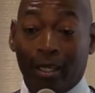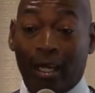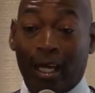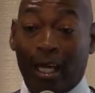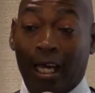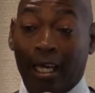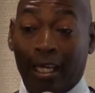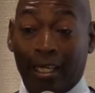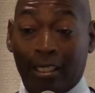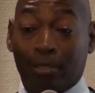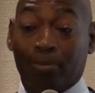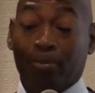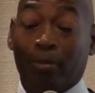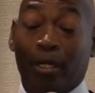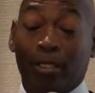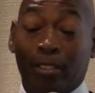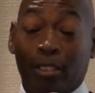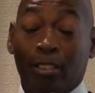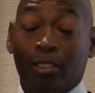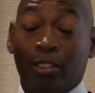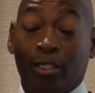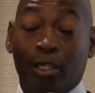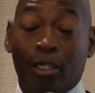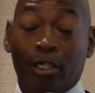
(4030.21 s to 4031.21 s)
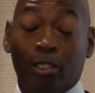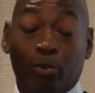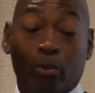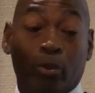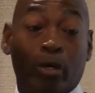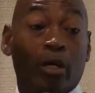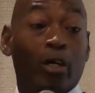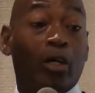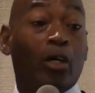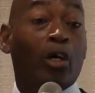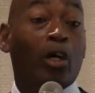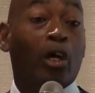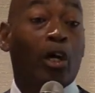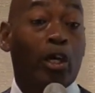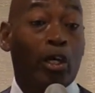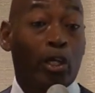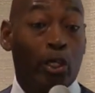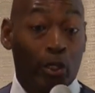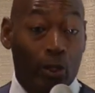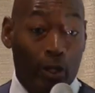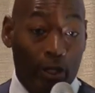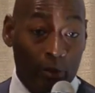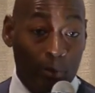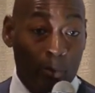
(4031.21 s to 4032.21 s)
I explained to the judge, well,
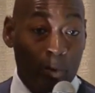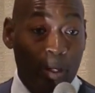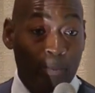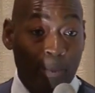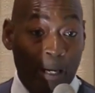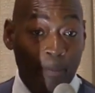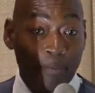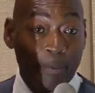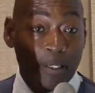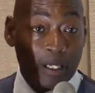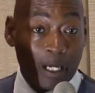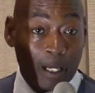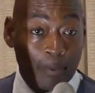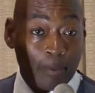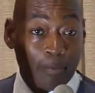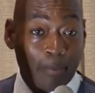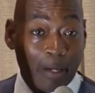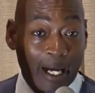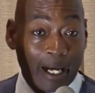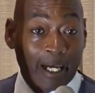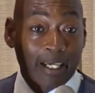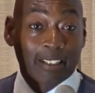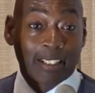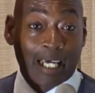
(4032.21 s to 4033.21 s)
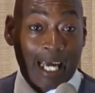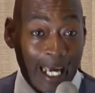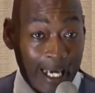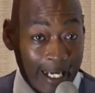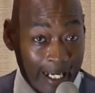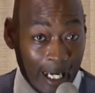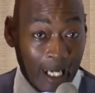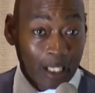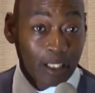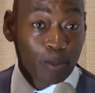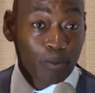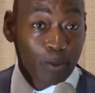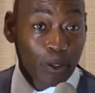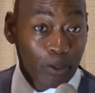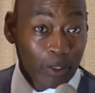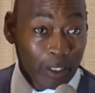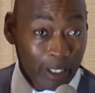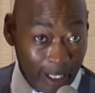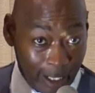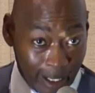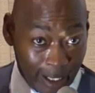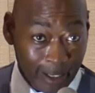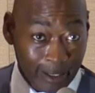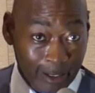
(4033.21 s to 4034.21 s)
you don't have to worry about me coming back because I ain't got no more
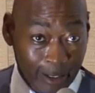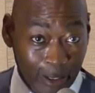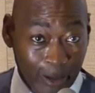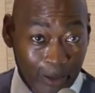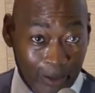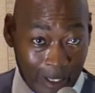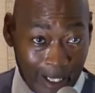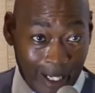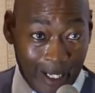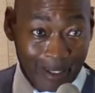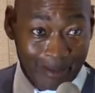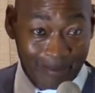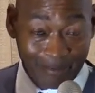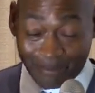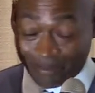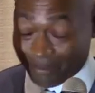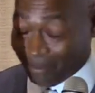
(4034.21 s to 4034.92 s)
kids, okay?